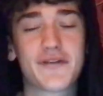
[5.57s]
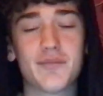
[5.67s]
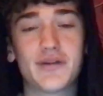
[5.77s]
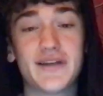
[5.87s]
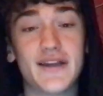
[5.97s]

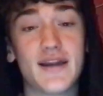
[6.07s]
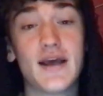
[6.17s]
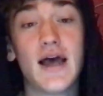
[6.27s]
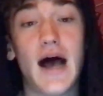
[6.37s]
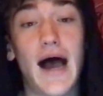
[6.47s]
completed,
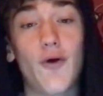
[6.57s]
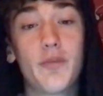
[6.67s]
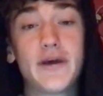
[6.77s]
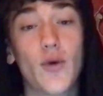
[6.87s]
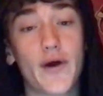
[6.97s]
I will
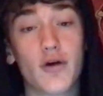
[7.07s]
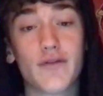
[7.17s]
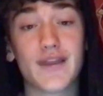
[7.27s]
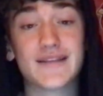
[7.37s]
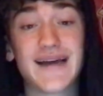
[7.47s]
be going
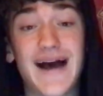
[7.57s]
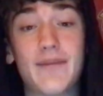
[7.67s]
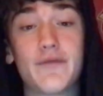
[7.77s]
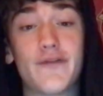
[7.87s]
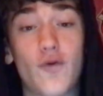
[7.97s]
over the
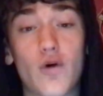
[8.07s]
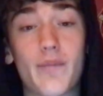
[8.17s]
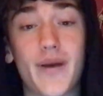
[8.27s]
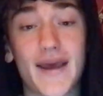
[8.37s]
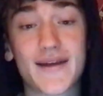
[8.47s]
top 4
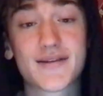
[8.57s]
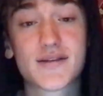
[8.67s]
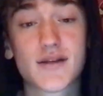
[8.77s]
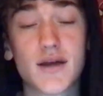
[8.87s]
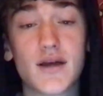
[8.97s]

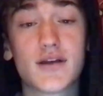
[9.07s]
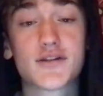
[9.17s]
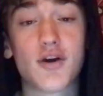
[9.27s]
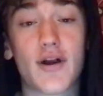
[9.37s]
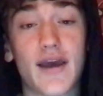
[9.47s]
picks,
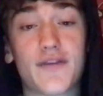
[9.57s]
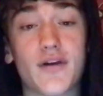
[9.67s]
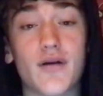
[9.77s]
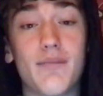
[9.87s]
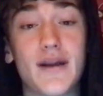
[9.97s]
starting at
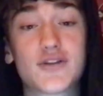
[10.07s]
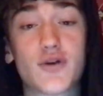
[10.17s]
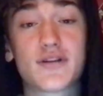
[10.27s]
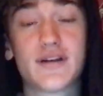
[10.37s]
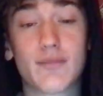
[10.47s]
the
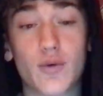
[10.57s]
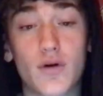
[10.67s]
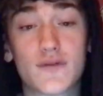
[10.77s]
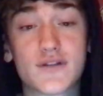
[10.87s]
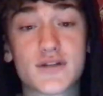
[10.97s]
Minnesota
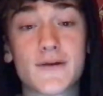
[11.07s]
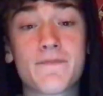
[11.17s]
Timberwolves,